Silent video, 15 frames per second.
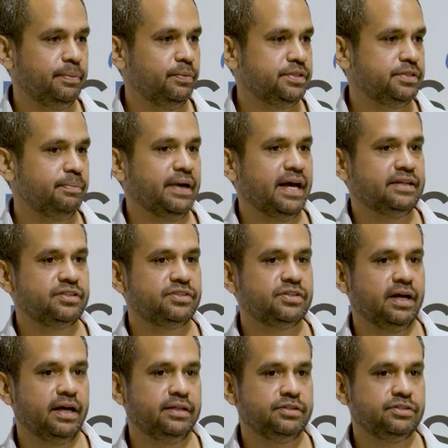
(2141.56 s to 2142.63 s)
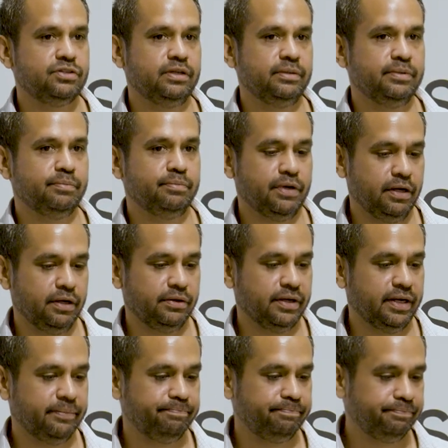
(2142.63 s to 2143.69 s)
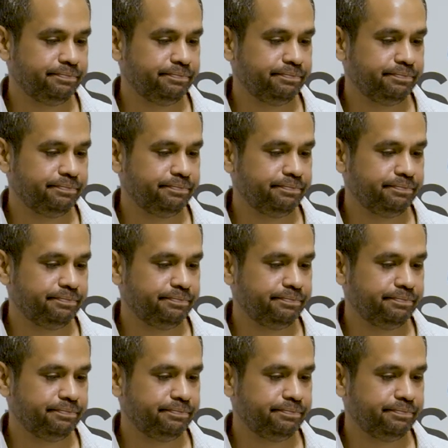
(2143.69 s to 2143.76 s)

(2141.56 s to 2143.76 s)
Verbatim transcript: was about to start this treatment program.